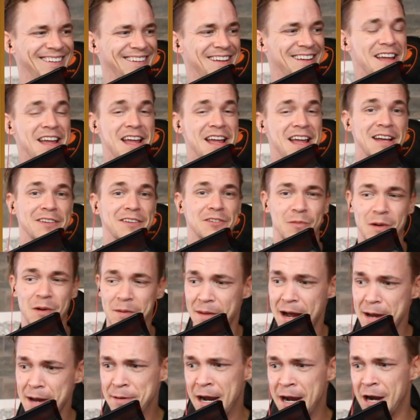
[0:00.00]
So when
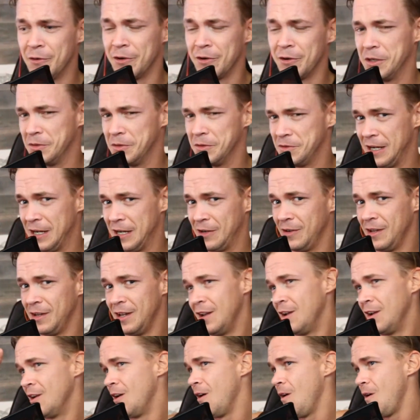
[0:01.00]
my power goes out,
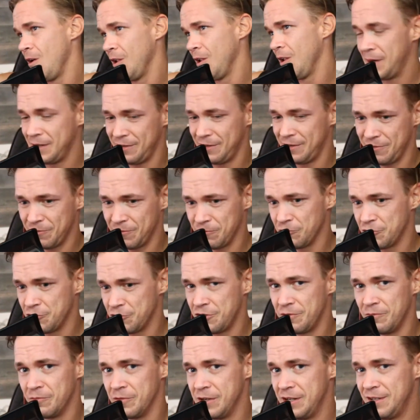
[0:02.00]
all of my
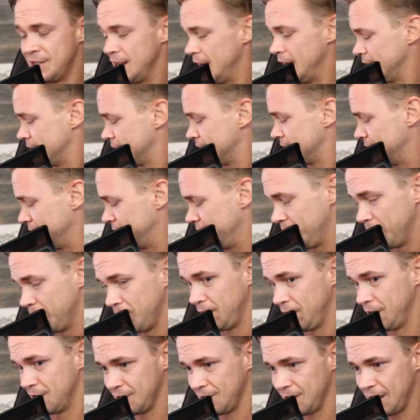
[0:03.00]
resets, and then
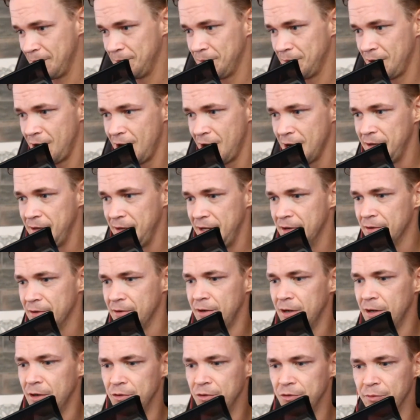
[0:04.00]
this light behind me here
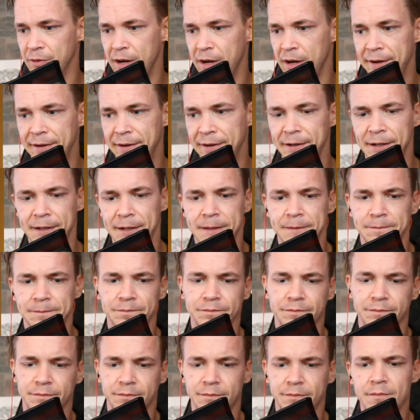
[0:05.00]
goes red.
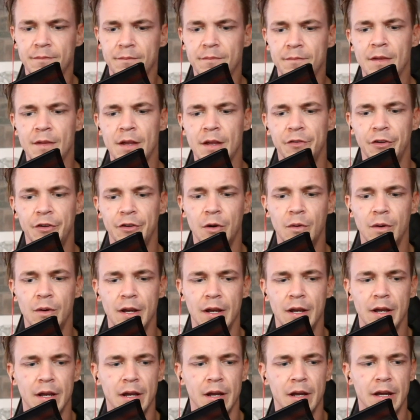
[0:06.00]
So
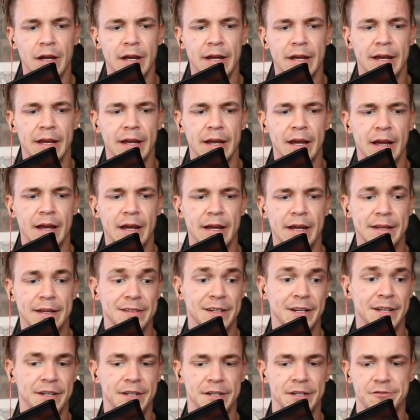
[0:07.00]
is it
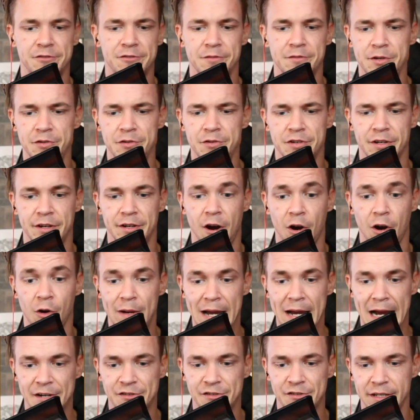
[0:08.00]
a distribution? Are we
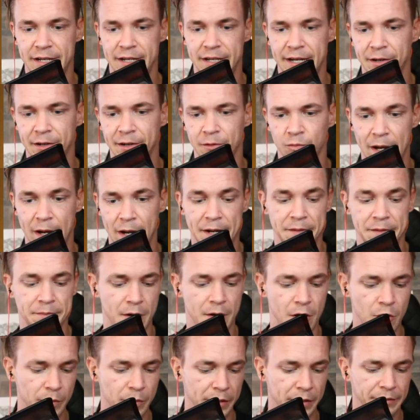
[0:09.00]
actually in a red
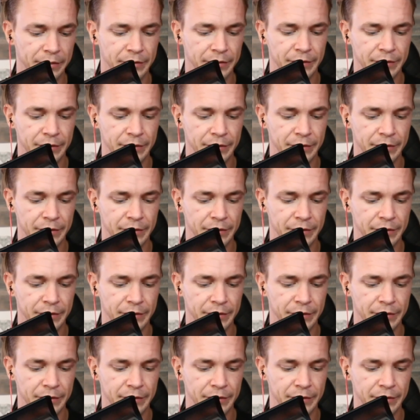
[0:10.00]
moment?